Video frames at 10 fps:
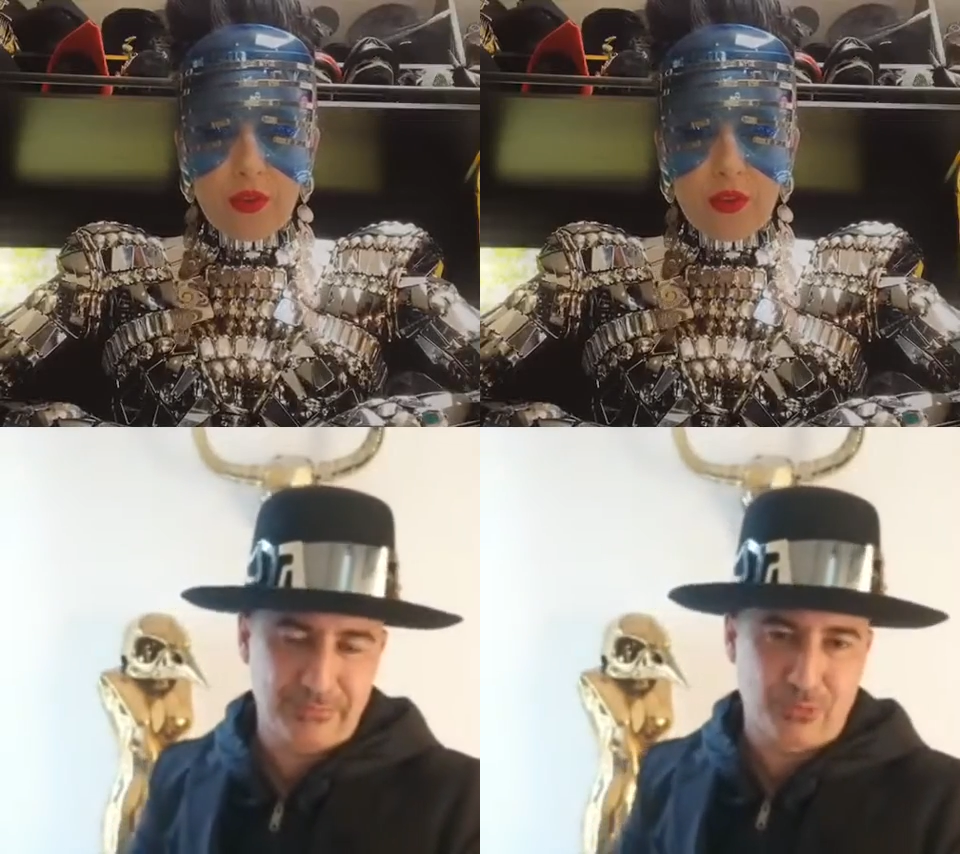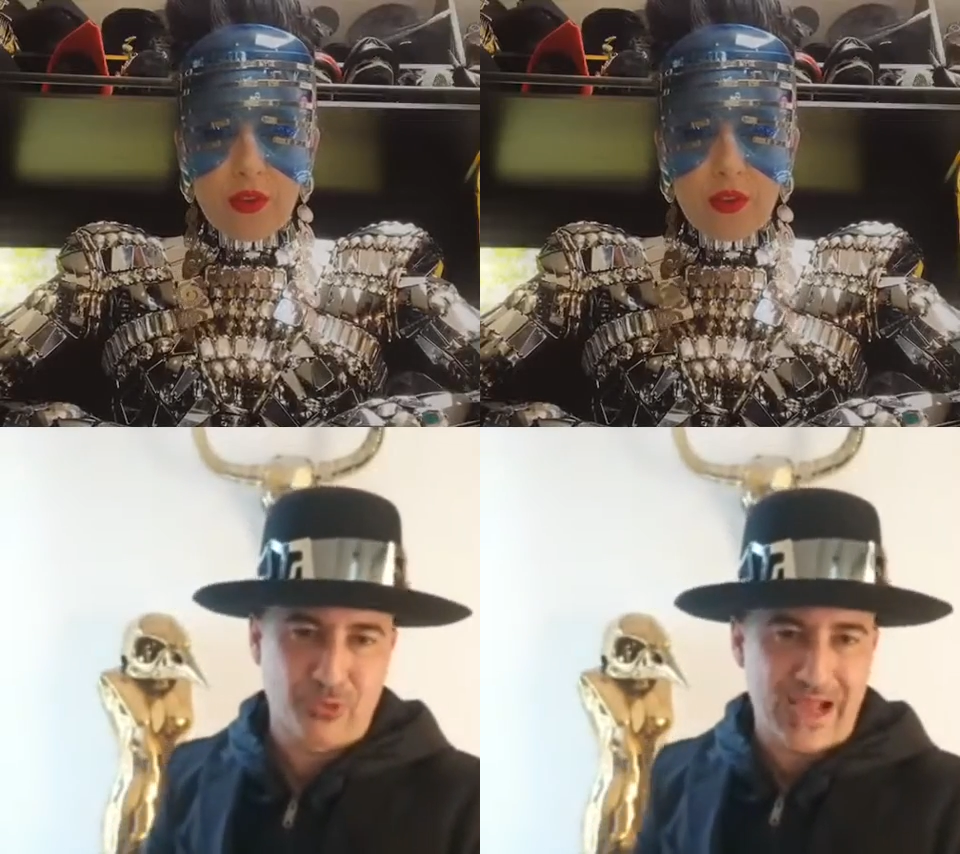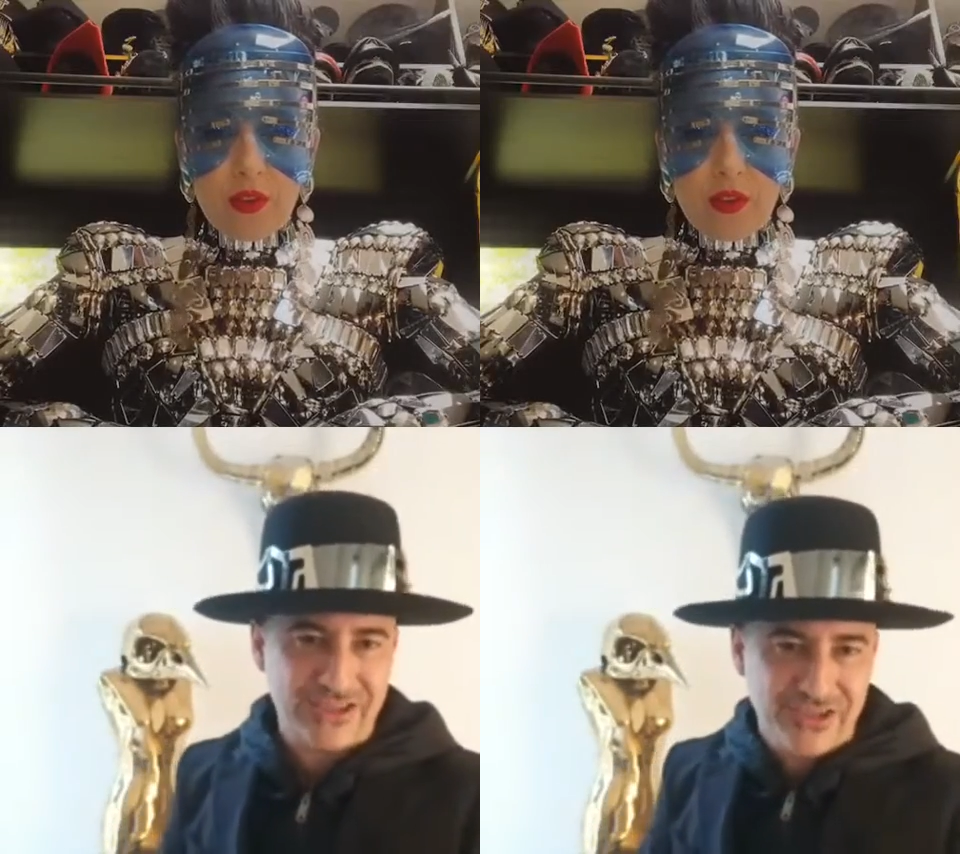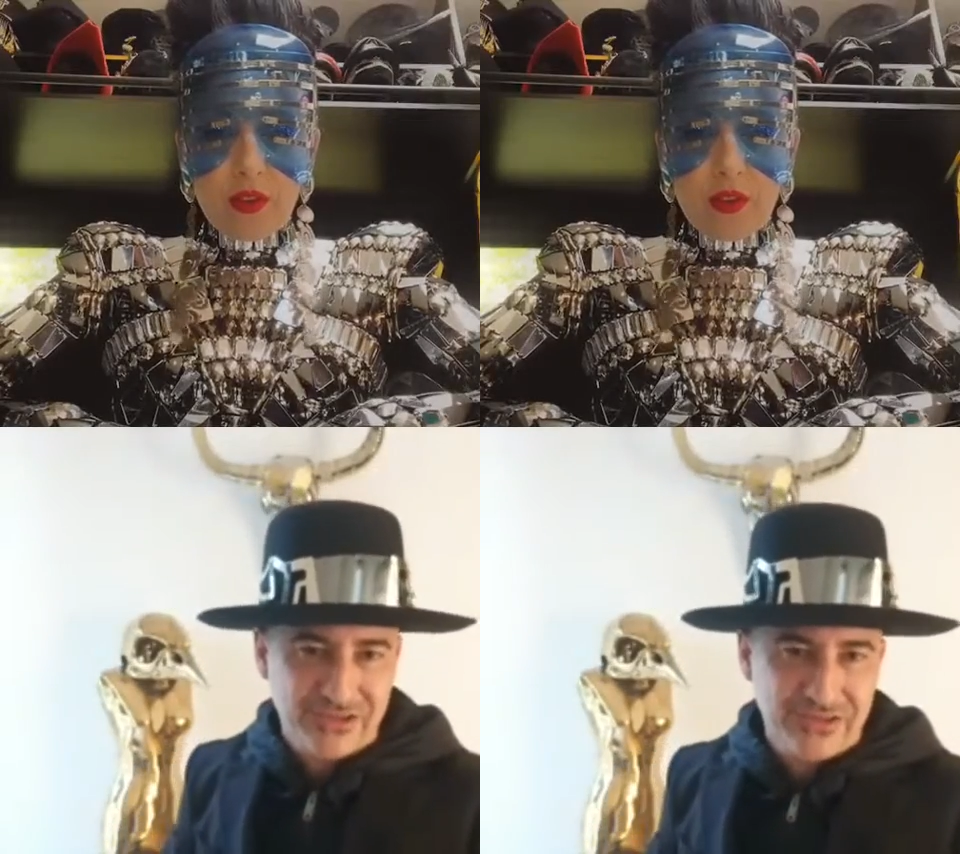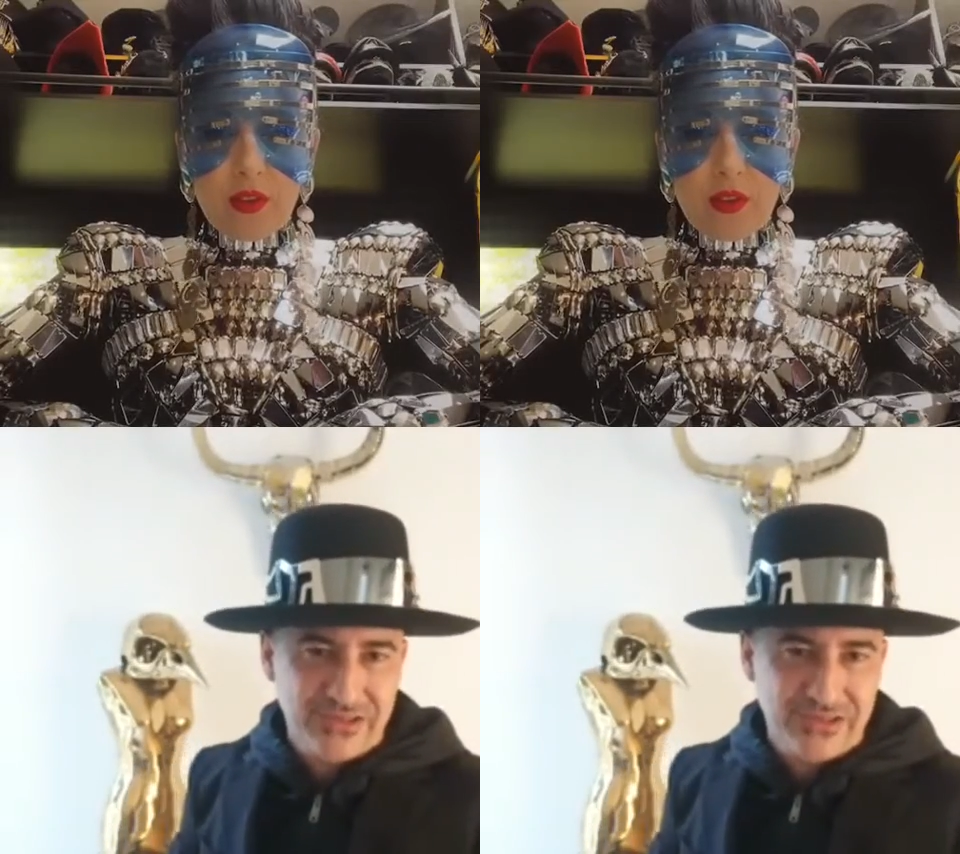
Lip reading: production.